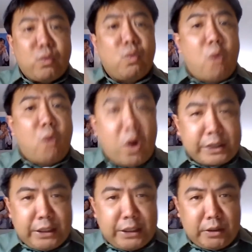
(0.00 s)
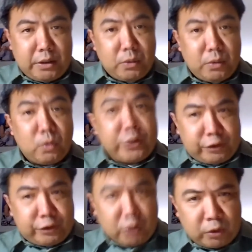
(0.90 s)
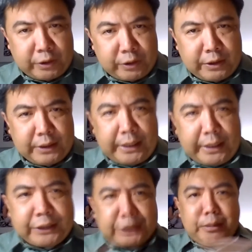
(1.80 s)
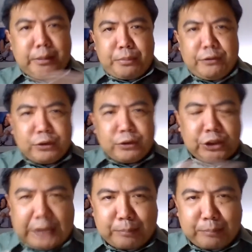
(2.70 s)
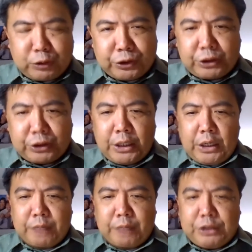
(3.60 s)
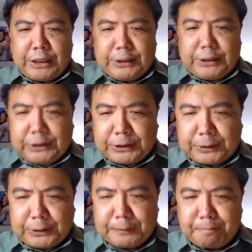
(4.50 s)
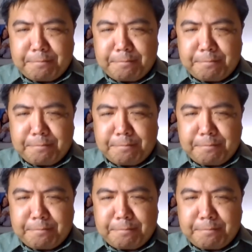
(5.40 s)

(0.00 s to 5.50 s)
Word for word: walking with the Lord, as in the previous chapters of Genesis.